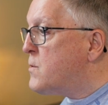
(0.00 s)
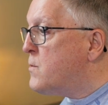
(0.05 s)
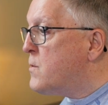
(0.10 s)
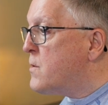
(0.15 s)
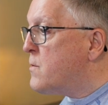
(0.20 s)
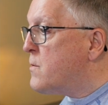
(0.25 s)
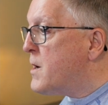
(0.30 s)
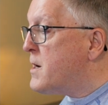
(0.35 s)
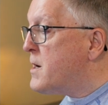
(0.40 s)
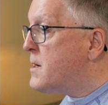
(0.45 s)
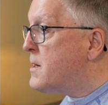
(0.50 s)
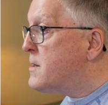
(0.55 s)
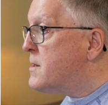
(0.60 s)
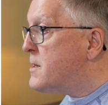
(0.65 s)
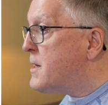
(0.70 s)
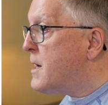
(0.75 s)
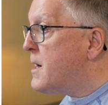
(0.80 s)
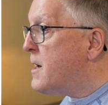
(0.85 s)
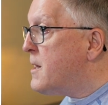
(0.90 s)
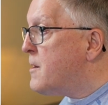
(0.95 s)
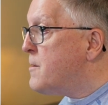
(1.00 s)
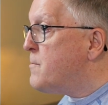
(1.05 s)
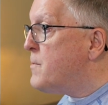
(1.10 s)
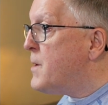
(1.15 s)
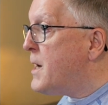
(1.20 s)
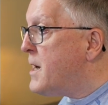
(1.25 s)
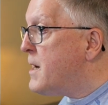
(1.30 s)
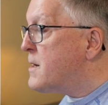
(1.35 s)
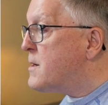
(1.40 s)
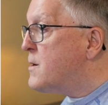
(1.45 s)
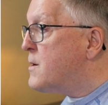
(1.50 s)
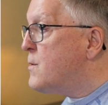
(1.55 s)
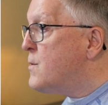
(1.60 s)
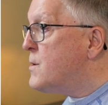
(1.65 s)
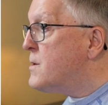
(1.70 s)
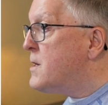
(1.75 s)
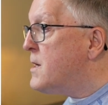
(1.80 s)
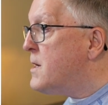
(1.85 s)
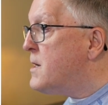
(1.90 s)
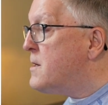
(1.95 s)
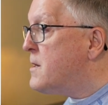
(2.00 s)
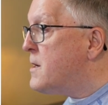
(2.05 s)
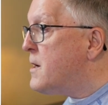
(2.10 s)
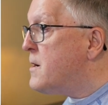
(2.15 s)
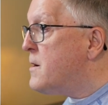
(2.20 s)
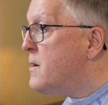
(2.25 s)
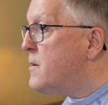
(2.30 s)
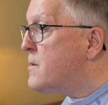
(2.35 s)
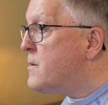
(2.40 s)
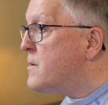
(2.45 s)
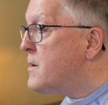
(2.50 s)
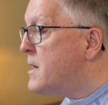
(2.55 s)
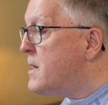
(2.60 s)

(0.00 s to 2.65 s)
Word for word: We're reconciling back to a detail.